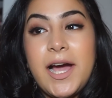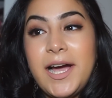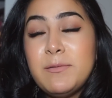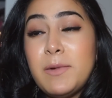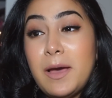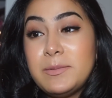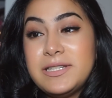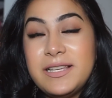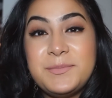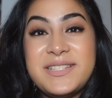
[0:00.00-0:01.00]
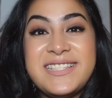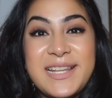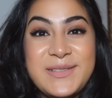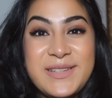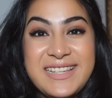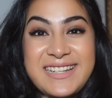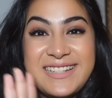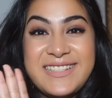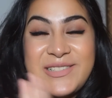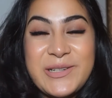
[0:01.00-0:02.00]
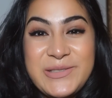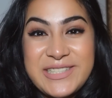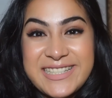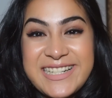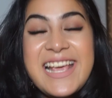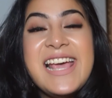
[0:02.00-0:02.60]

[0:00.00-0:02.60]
I am absolutely obsessed with it. It is so good.